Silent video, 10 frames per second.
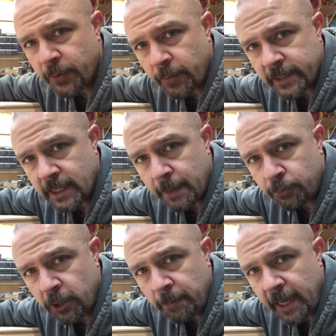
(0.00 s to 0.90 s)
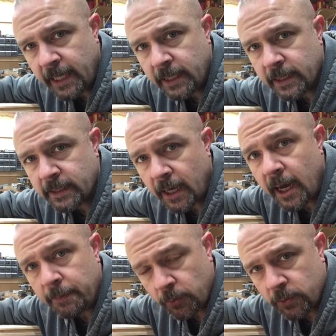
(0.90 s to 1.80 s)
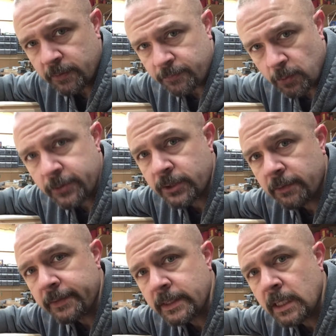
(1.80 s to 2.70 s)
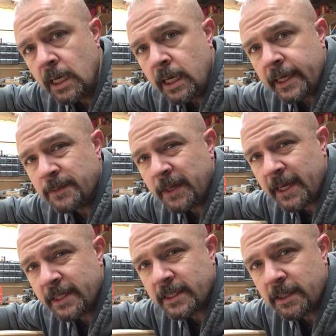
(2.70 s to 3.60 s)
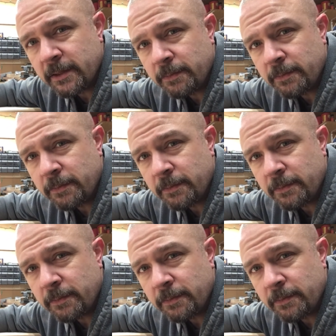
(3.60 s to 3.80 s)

The reason I'm pre-painting the top, or the floor surface, is because the